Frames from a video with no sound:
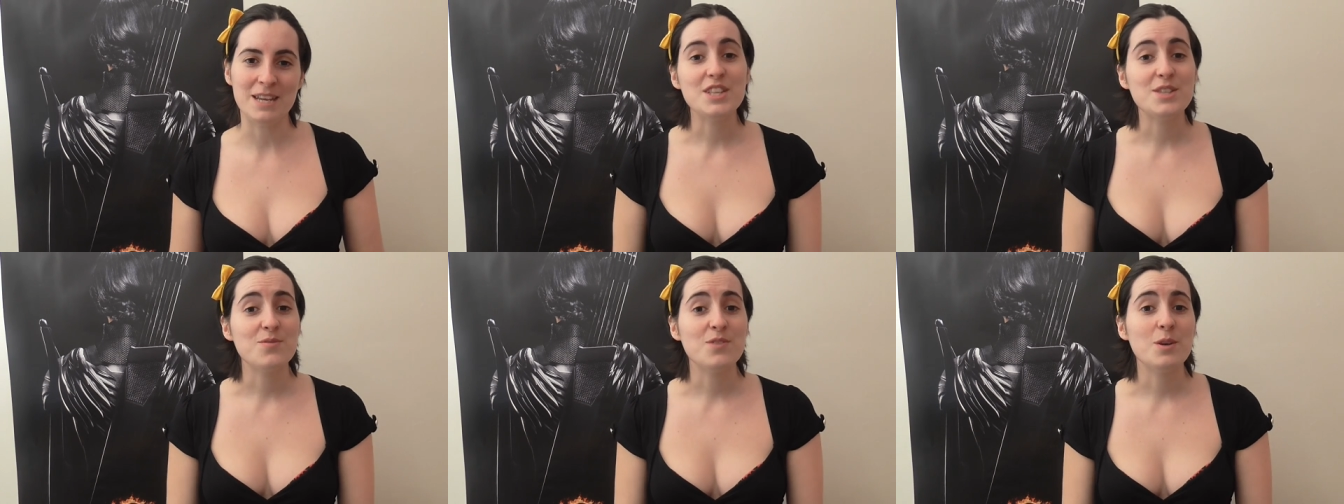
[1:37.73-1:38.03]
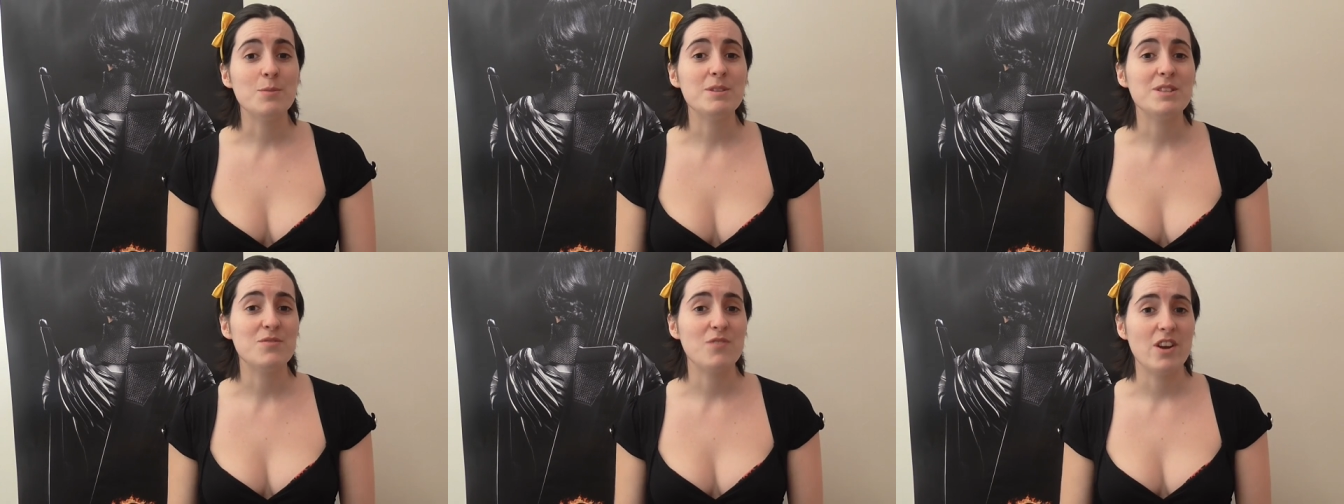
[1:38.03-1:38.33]
This
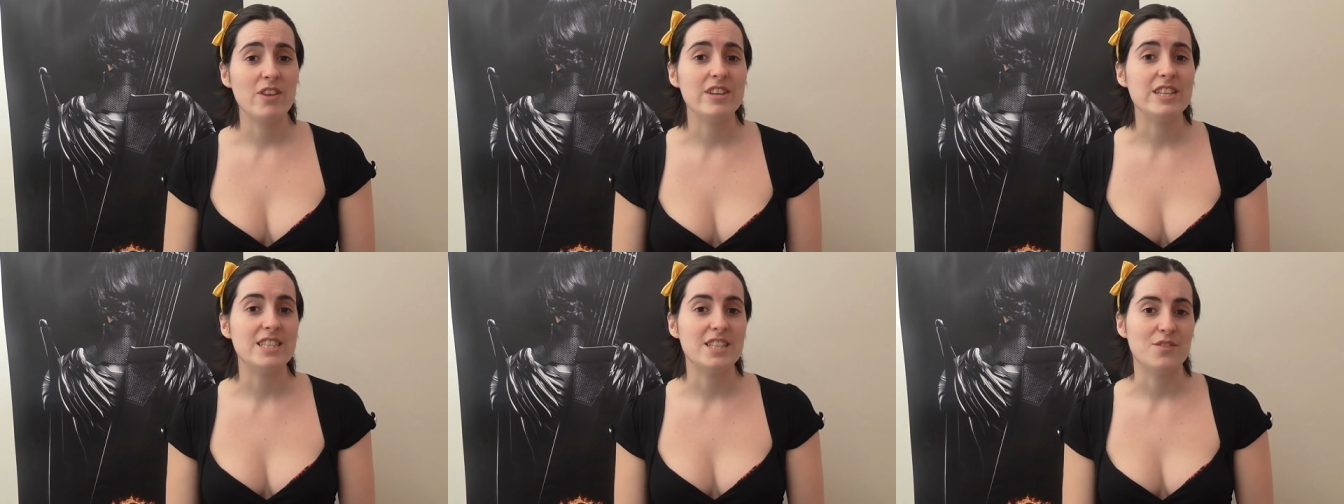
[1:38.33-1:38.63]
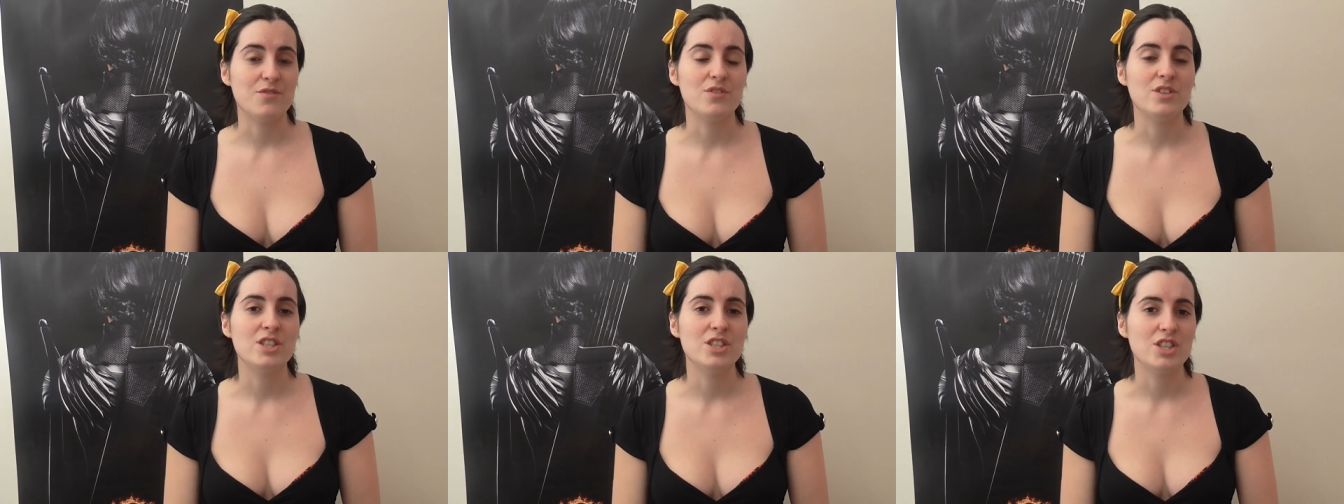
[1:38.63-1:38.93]
film is very
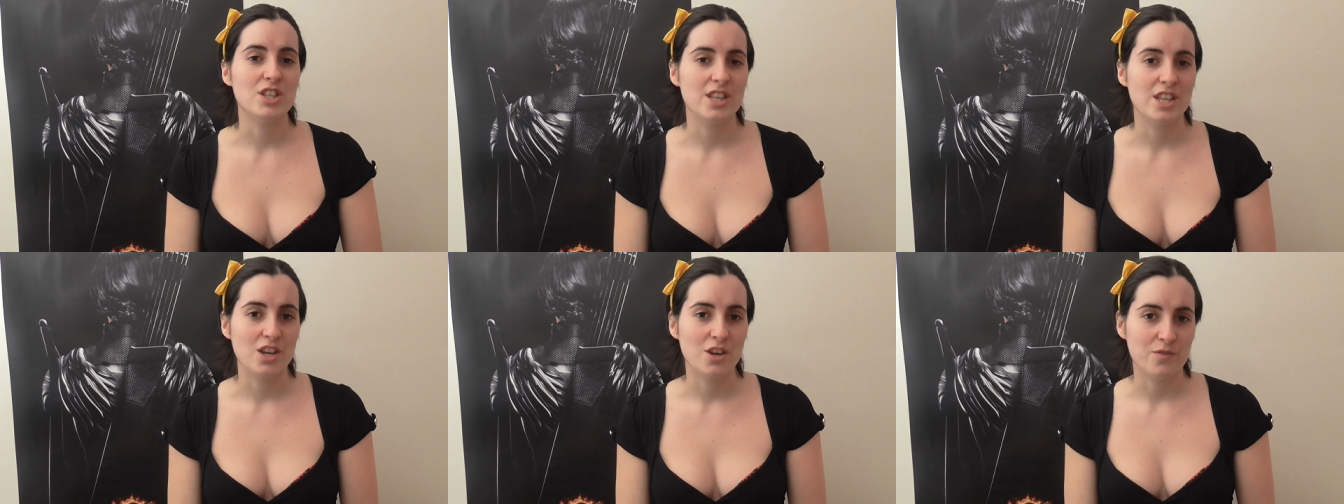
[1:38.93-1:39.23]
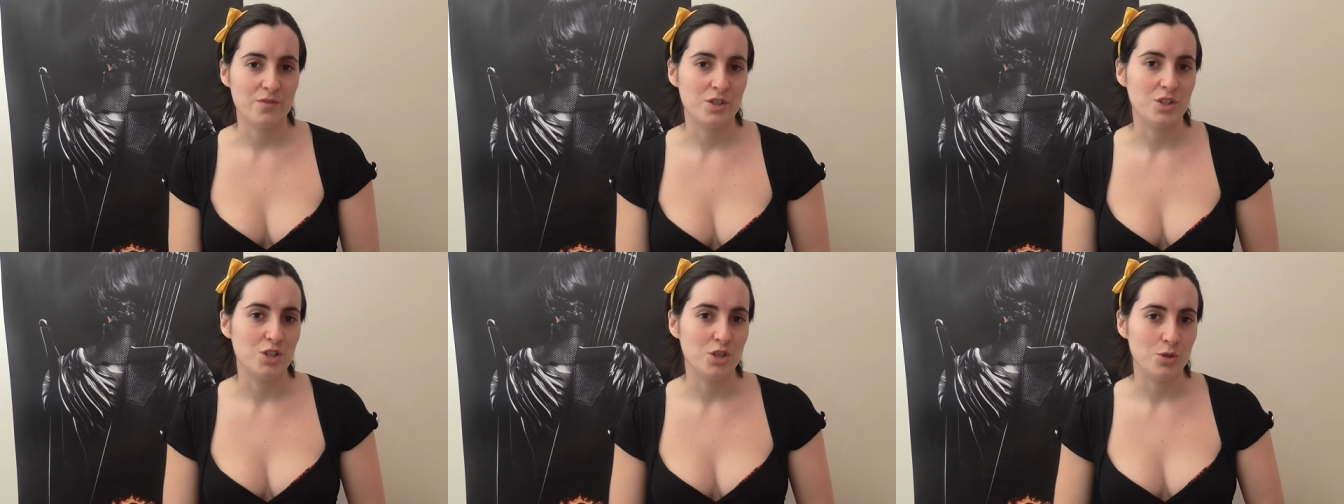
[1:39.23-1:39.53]
different to the
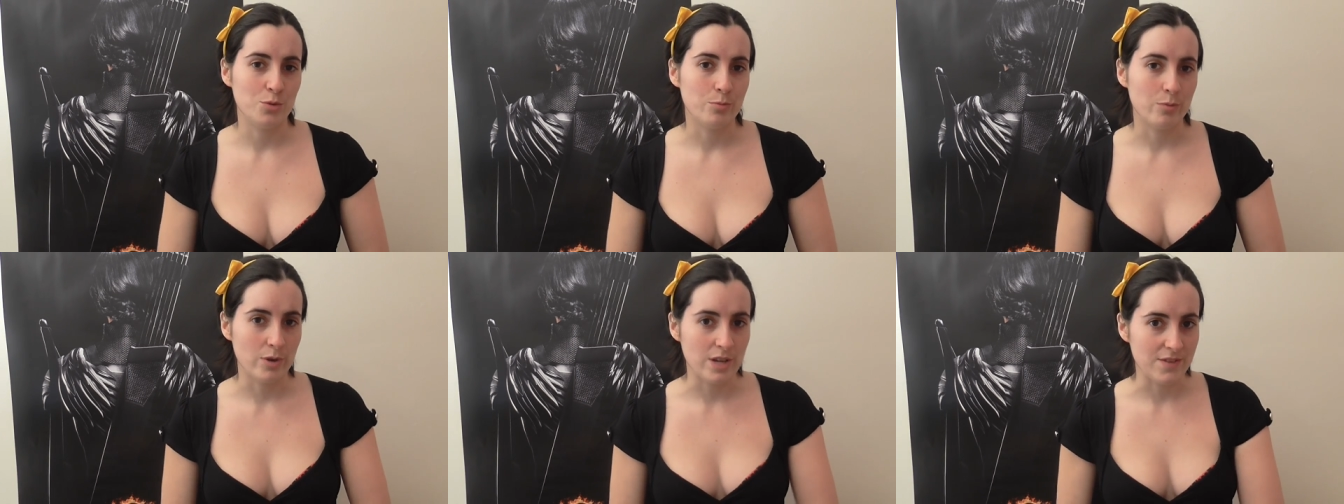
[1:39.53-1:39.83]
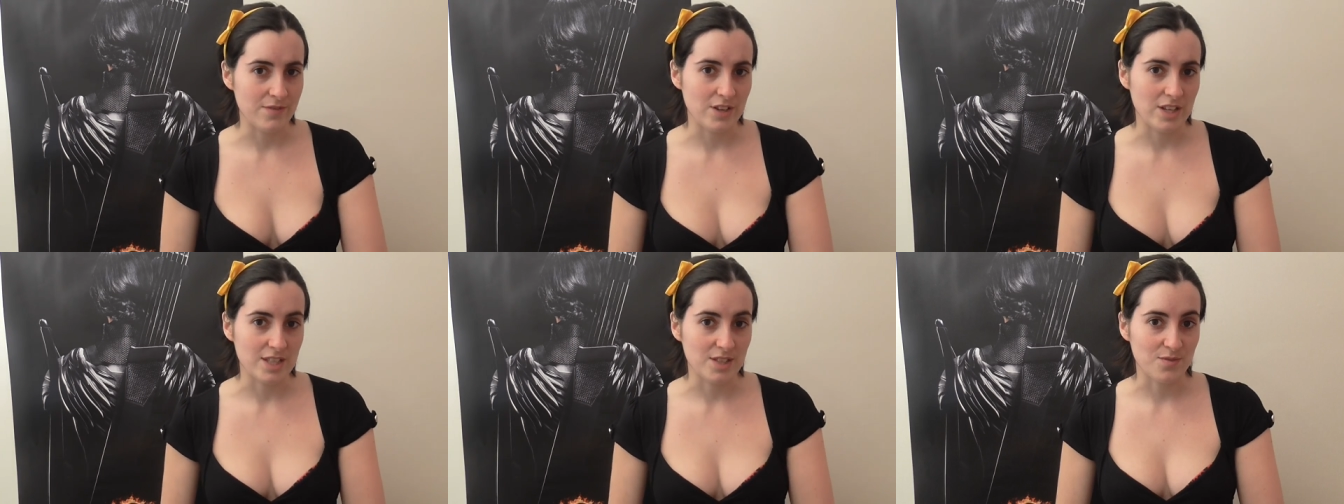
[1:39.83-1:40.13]
other two
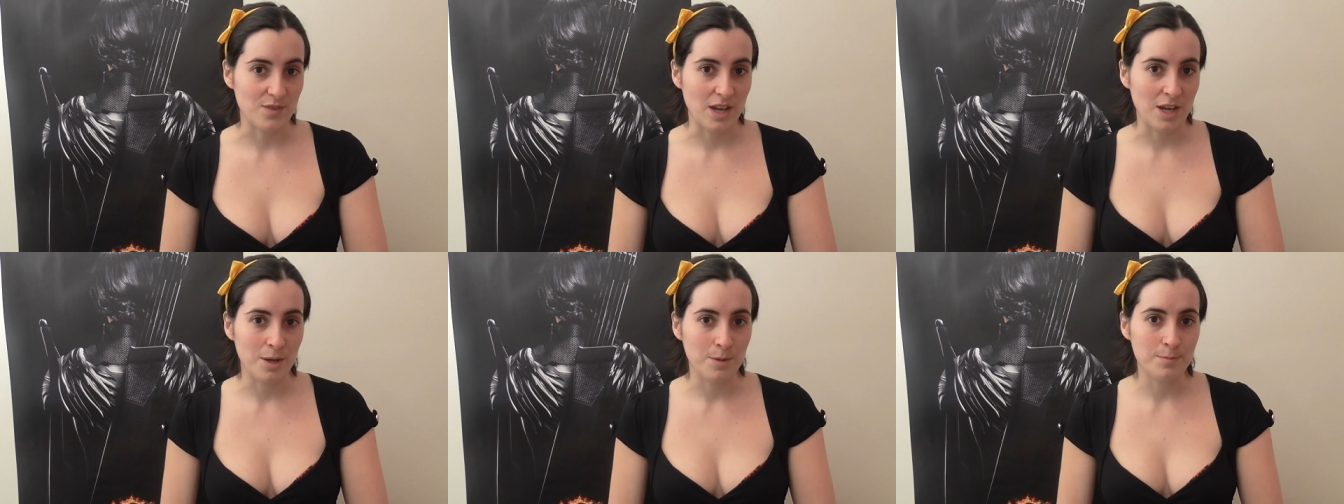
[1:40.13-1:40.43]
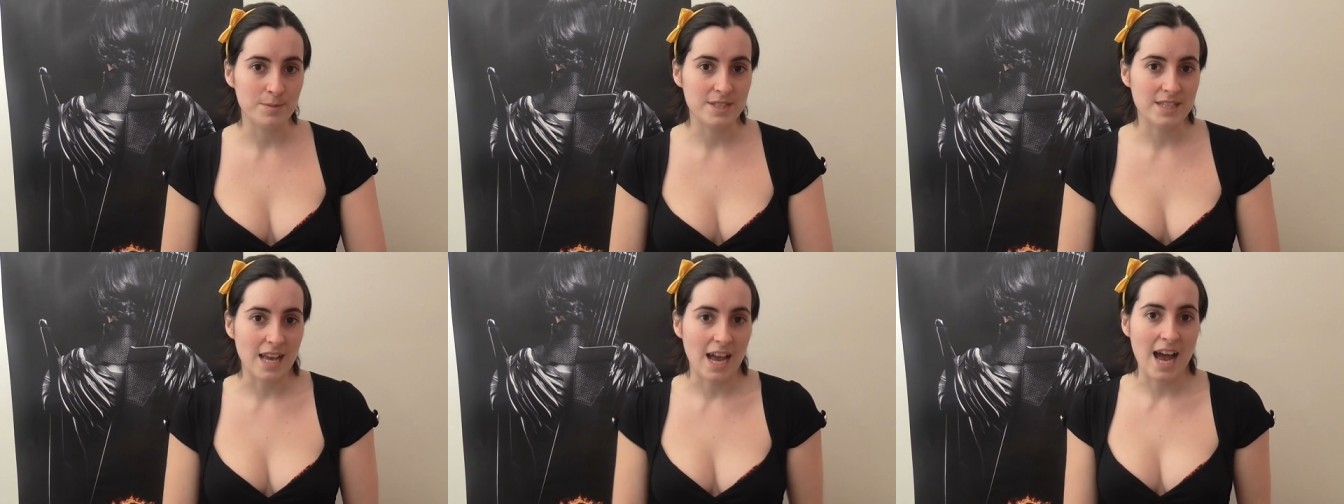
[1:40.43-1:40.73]
previous
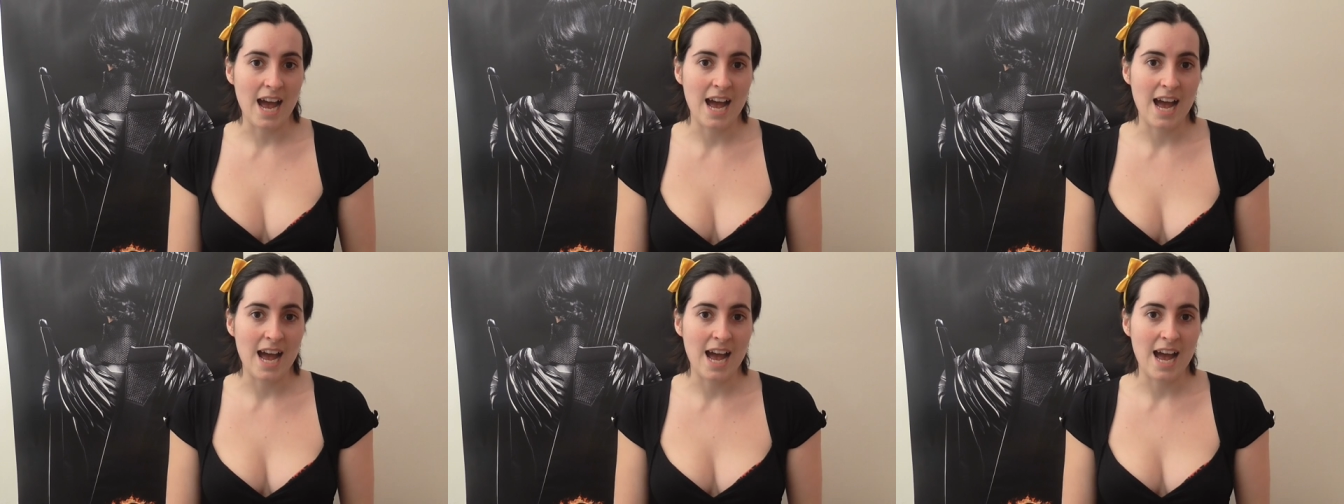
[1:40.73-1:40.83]
films,